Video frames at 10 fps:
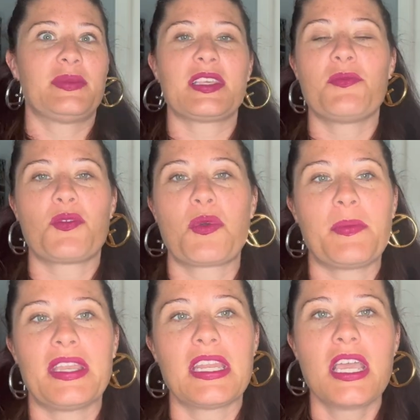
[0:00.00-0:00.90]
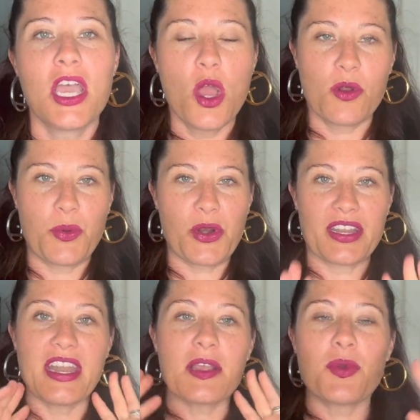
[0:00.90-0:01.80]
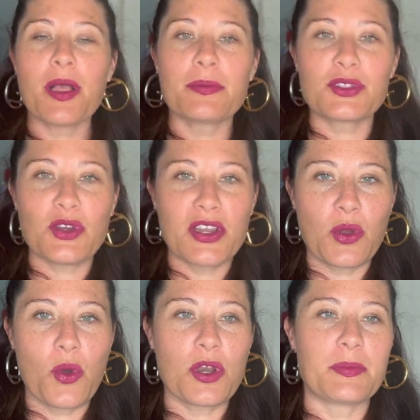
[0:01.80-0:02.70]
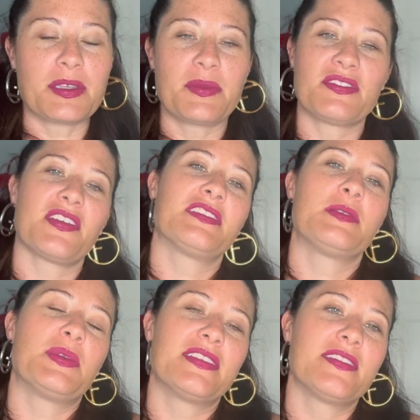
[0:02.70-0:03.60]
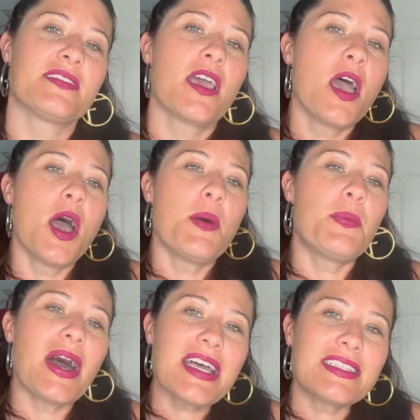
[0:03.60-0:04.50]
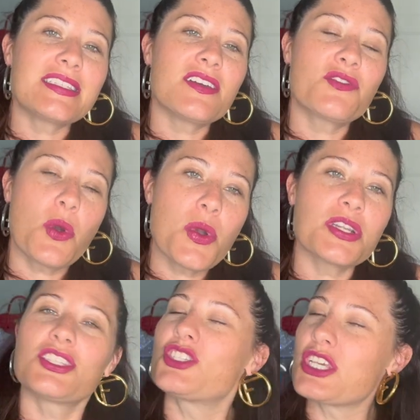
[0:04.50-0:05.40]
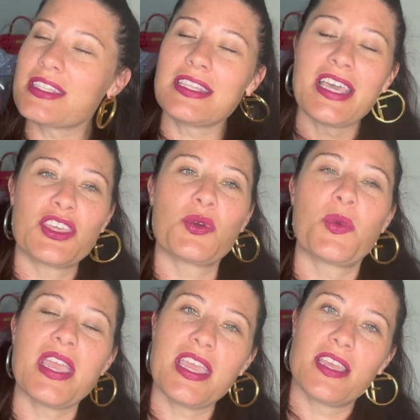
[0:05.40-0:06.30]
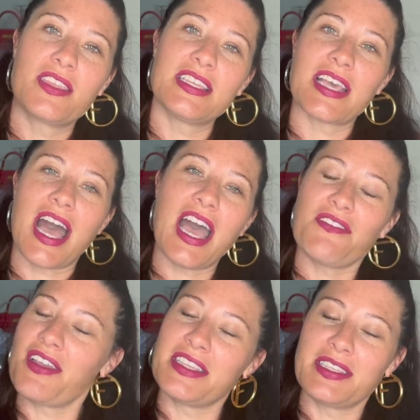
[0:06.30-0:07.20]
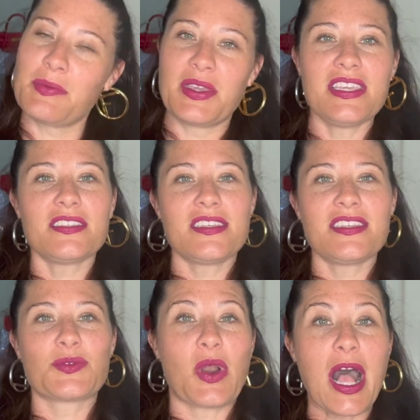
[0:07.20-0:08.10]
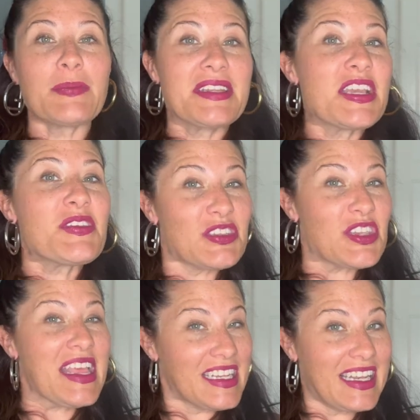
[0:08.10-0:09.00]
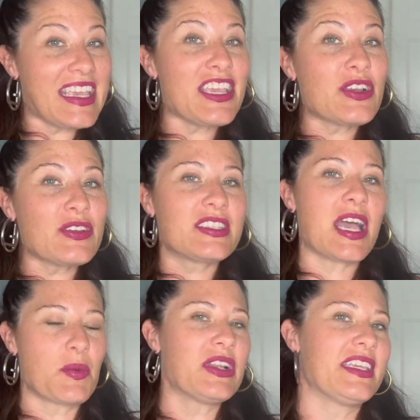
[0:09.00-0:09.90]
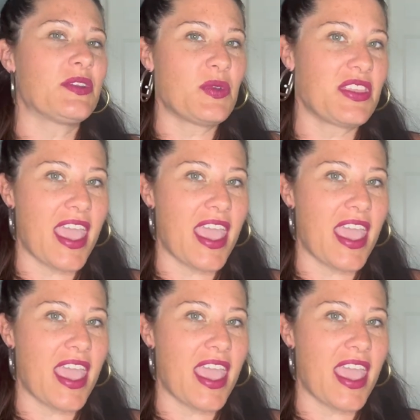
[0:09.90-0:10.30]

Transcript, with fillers: some of the women reported neck problems trying to hold up some of these fancy pieces, but of course, just like the wig, these high fancy pieces were up near the chandeliers that were lit with